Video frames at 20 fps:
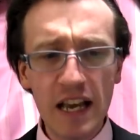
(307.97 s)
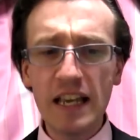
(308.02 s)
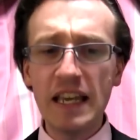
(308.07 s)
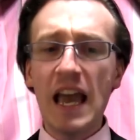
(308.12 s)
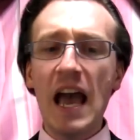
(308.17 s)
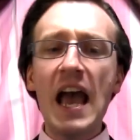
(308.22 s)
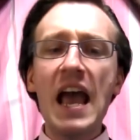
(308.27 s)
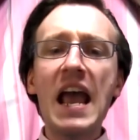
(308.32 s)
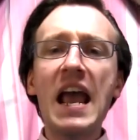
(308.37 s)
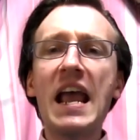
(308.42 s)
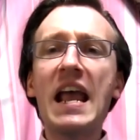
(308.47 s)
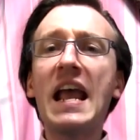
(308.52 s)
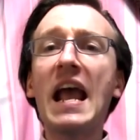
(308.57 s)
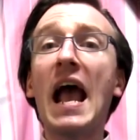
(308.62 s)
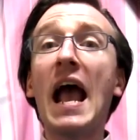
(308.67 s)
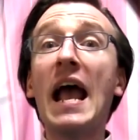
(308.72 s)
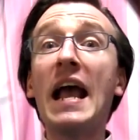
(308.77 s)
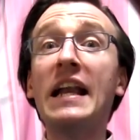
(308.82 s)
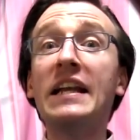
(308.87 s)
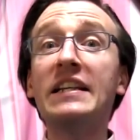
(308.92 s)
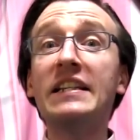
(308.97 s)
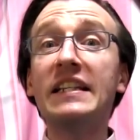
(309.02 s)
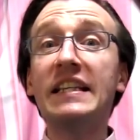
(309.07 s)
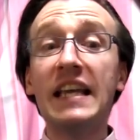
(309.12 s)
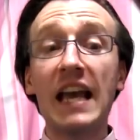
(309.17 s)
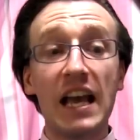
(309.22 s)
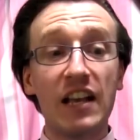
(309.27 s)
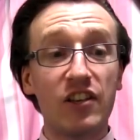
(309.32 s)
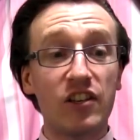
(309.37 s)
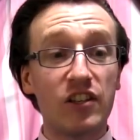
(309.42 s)
Yea, and
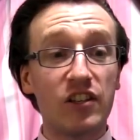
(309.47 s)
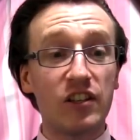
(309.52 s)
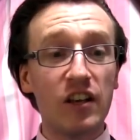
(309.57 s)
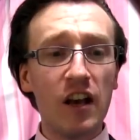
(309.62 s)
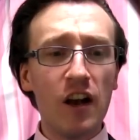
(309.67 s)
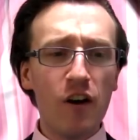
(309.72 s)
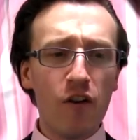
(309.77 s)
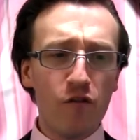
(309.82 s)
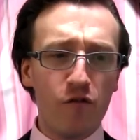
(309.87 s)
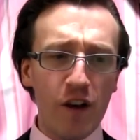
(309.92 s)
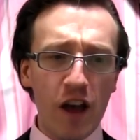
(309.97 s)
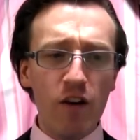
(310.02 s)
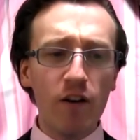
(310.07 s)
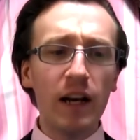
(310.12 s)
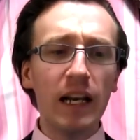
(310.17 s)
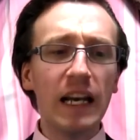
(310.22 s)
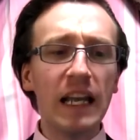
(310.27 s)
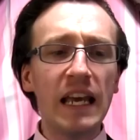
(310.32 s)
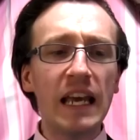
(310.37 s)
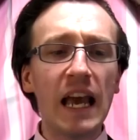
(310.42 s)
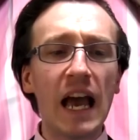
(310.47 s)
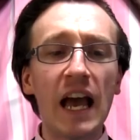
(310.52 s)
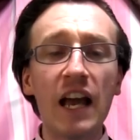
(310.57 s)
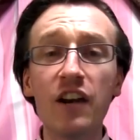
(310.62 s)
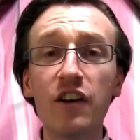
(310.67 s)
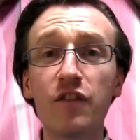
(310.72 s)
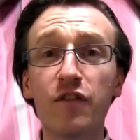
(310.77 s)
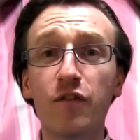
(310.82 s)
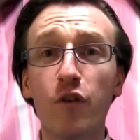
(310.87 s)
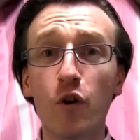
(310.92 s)
yes, verily
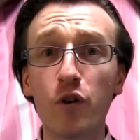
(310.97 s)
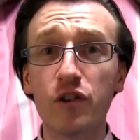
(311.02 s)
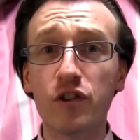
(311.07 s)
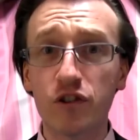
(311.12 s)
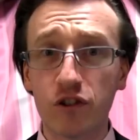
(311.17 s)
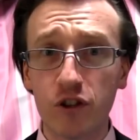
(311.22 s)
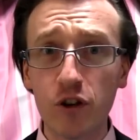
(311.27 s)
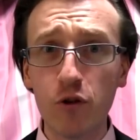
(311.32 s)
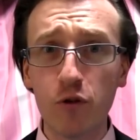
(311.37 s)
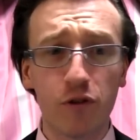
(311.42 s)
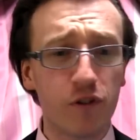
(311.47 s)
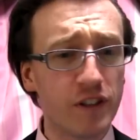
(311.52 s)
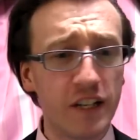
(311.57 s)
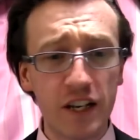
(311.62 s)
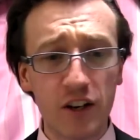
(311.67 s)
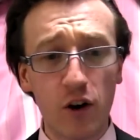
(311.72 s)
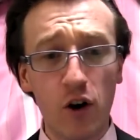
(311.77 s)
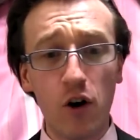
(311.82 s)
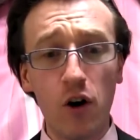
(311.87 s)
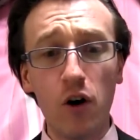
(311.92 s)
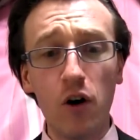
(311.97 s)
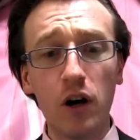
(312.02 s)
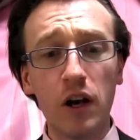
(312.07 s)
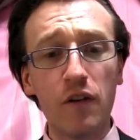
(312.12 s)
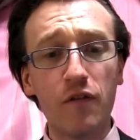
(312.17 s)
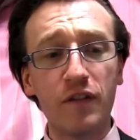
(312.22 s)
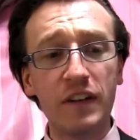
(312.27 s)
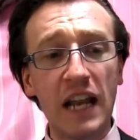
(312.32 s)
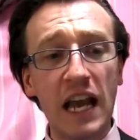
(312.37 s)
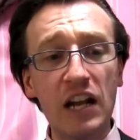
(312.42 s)
and forsooth did all
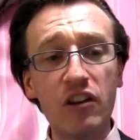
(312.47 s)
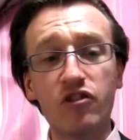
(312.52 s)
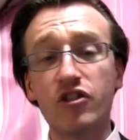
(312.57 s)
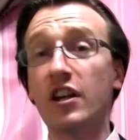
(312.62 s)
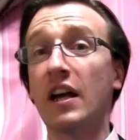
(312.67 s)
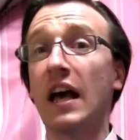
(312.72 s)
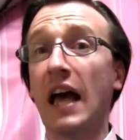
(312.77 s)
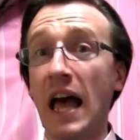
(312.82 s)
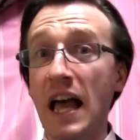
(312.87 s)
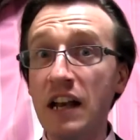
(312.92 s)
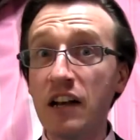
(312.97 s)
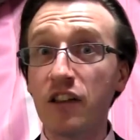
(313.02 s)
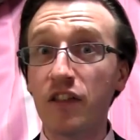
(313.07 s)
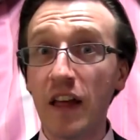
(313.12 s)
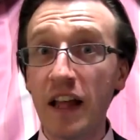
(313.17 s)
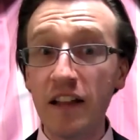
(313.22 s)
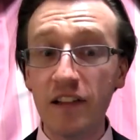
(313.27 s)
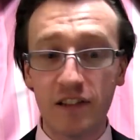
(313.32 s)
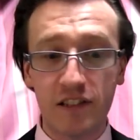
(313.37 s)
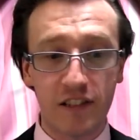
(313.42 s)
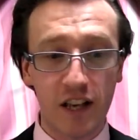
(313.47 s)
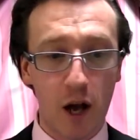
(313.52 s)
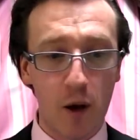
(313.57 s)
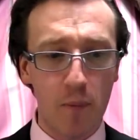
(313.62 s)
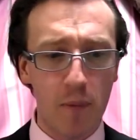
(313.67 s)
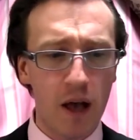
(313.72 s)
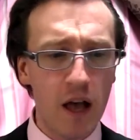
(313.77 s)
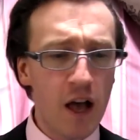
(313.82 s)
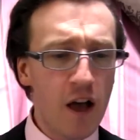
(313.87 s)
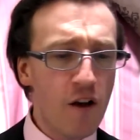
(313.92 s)
of nature, and then
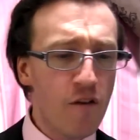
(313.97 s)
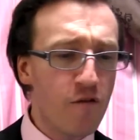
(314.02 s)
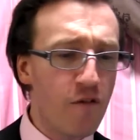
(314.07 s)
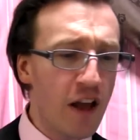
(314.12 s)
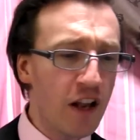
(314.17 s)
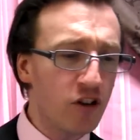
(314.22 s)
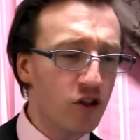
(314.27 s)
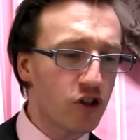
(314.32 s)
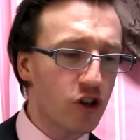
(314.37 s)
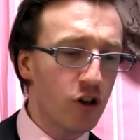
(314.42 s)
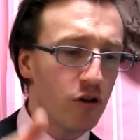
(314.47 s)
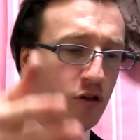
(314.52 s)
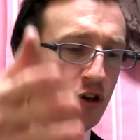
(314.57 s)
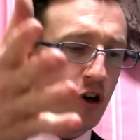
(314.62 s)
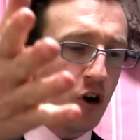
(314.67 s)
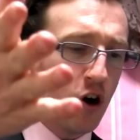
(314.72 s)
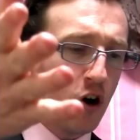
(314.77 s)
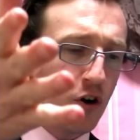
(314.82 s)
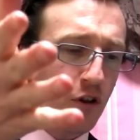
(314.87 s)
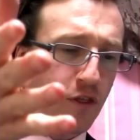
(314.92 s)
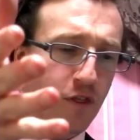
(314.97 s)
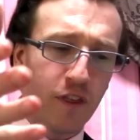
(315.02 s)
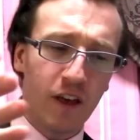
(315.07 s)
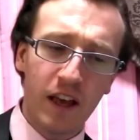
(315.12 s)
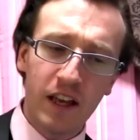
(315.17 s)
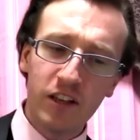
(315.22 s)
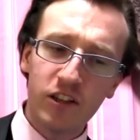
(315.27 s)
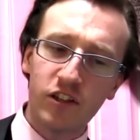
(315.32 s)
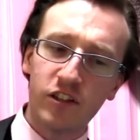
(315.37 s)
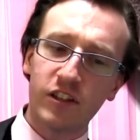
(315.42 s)
some, venture north
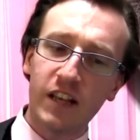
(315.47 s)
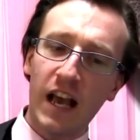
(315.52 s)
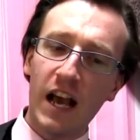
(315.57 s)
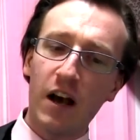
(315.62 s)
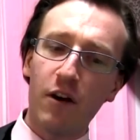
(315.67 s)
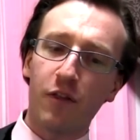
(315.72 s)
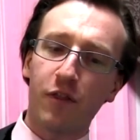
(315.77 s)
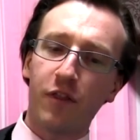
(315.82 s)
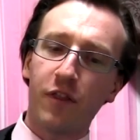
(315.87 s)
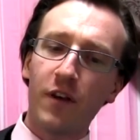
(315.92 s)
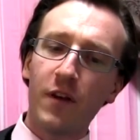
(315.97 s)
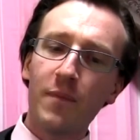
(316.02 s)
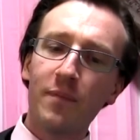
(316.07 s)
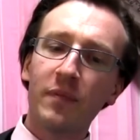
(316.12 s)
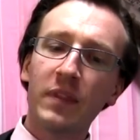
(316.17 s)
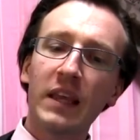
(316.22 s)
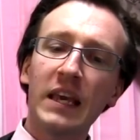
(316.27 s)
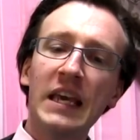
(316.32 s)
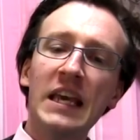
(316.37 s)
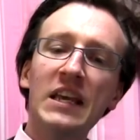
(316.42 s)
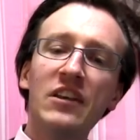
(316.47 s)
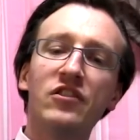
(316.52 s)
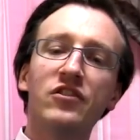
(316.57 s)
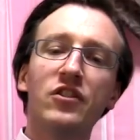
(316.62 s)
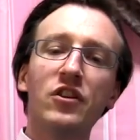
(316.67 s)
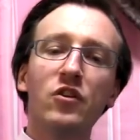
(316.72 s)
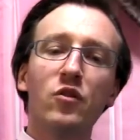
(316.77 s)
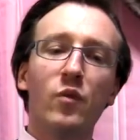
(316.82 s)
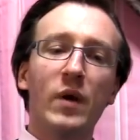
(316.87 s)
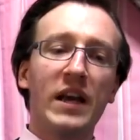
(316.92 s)
south, east
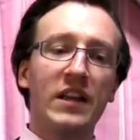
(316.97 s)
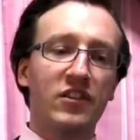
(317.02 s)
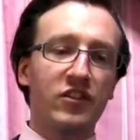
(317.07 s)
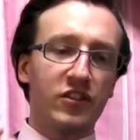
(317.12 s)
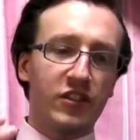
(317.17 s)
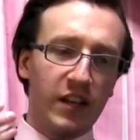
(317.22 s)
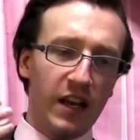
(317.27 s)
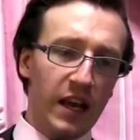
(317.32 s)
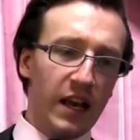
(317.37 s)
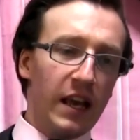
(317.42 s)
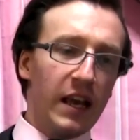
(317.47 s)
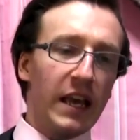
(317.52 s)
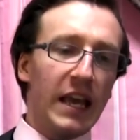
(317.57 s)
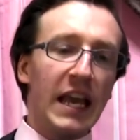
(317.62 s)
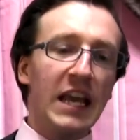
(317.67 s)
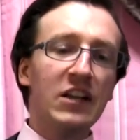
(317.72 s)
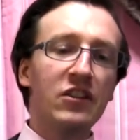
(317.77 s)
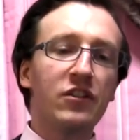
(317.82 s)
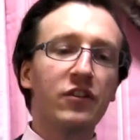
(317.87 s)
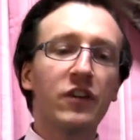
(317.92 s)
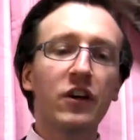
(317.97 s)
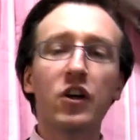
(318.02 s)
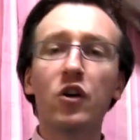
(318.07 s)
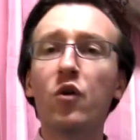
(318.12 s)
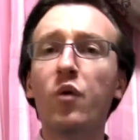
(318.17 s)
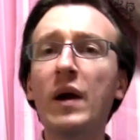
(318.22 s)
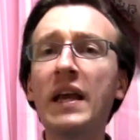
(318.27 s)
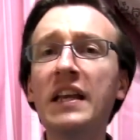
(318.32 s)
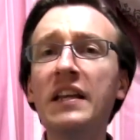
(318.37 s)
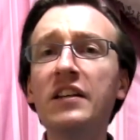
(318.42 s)
and west, into the
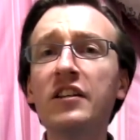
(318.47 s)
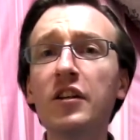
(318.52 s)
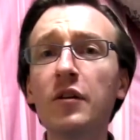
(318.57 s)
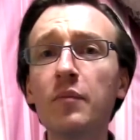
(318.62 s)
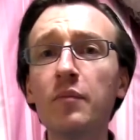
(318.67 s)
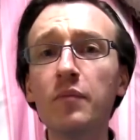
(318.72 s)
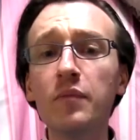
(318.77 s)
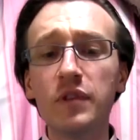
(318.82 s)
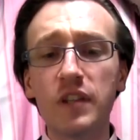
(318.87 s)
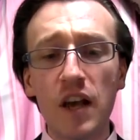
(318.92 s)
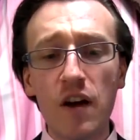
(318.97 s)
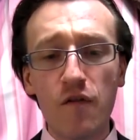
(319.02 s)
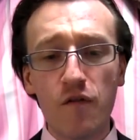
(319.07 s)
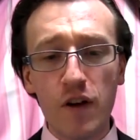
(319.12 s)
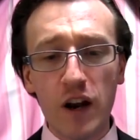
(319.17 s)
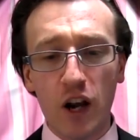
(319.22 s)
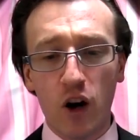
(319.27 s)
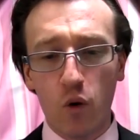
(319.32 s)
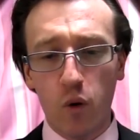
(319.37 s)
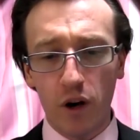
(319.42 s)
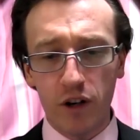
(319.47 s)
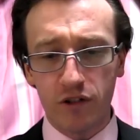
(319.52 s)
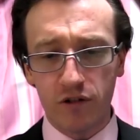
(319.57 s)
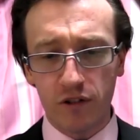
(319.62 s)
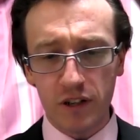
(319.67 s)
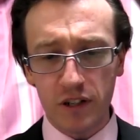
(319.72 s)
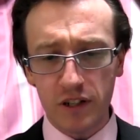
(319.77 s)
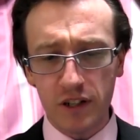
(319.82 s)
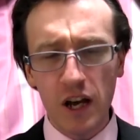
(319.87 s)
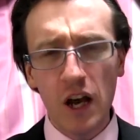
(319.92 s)
queendom's every
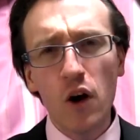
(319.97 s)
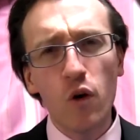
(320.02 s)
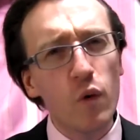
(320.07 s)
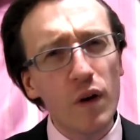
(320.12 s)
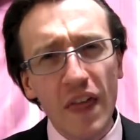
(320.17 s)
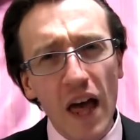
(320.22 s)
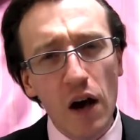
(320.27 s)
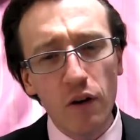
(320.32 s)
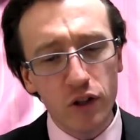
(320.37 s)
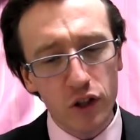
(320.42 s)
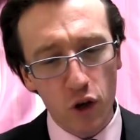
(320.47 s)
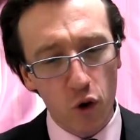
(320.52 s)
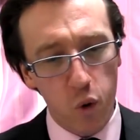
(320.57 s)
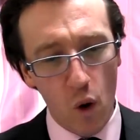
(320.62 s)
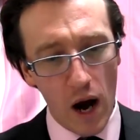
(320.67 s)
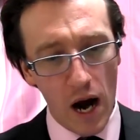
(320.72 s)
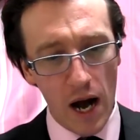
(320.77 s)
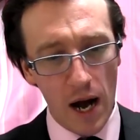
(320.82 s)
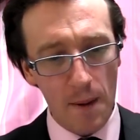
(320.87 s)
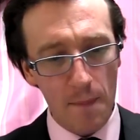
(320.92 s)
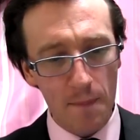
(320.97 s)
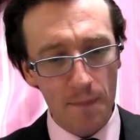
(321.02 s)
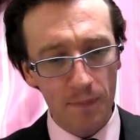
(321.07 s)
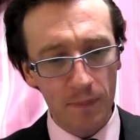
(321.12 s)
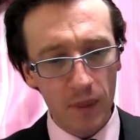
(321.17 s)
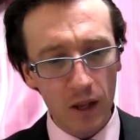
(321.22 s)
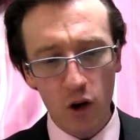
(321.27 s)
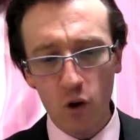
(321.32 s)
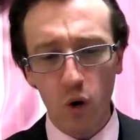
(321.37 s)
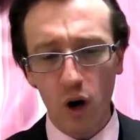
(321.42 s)
quadrant, without
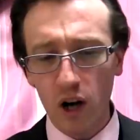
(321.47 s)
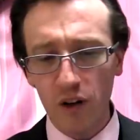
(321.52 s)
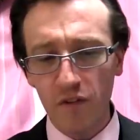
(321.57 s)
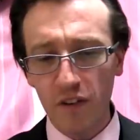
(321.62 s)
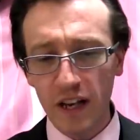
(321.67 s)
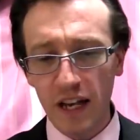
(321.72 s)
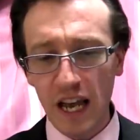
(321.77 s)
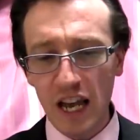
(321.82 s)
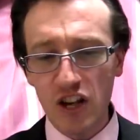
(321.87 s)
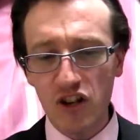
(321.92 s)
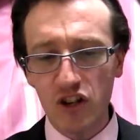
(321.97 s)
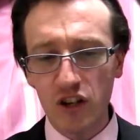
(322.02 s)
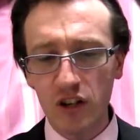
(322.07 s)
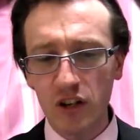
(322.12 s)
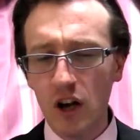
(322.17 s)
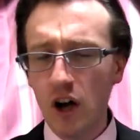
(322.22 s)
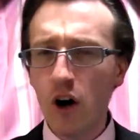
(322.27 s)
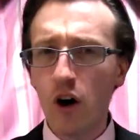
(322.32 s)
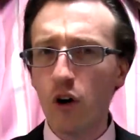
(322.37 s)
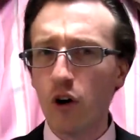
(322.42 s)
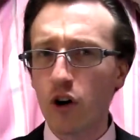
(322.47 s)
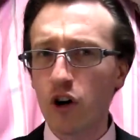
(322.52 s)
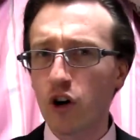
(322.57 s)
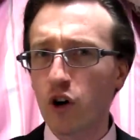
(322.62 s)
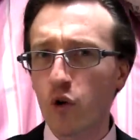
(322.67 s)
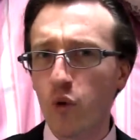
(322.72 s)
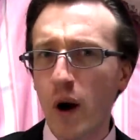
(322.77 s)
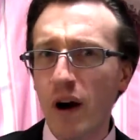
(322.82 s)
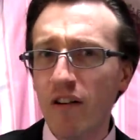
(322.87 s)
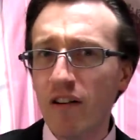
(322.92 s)
qualm, qualification, or
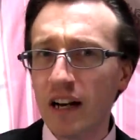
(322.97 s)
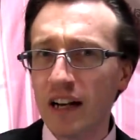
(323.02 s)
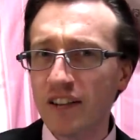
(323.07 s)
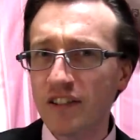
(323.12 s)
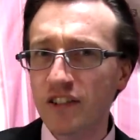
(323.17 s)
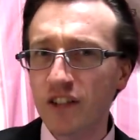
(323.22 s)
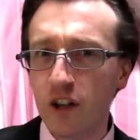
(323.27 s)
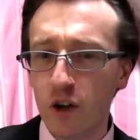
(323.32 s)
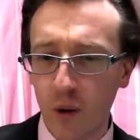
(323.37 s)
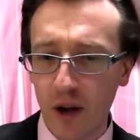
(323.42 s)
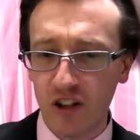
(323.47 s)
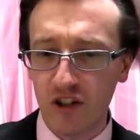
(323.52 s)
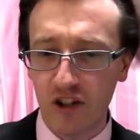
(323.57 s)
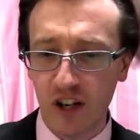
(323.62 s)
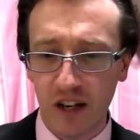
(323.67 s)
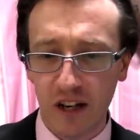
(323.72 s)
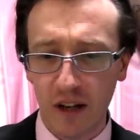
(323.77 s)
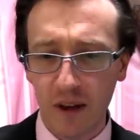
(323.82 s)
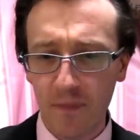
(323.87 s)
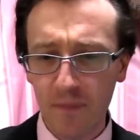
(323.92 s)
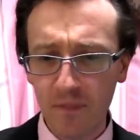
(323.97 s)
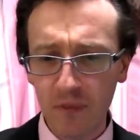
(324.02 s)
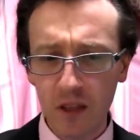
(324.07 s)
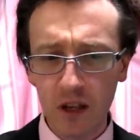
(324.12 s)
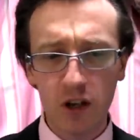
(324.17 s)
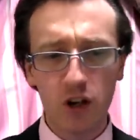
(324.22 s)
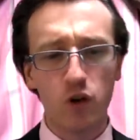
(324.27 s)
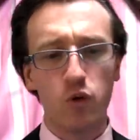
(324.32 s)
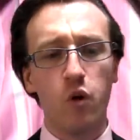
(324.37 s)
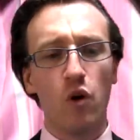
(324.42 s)
querulous quetching,
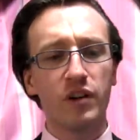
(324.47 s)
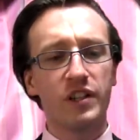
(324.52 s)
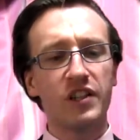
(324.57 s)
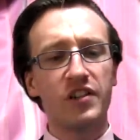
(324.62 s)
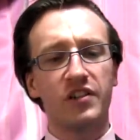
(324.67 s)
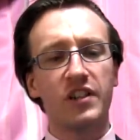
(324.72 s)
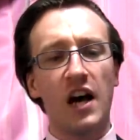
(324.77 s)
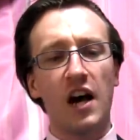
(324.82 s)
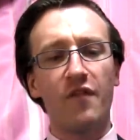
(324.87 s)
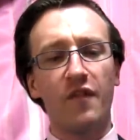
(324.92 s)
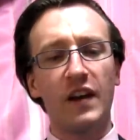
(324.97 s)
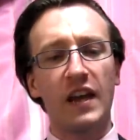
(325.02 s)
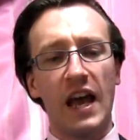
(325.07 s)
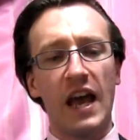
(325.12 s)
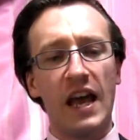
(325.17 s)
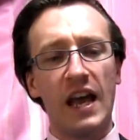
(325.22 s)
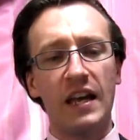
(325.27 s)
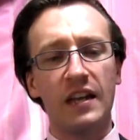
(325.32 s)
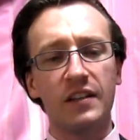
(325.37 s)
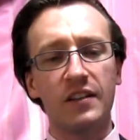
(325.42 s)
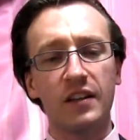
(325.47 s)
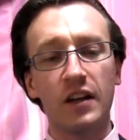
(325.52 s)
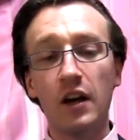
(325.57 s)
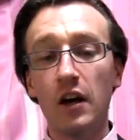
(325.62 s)
quarterstaff in hand,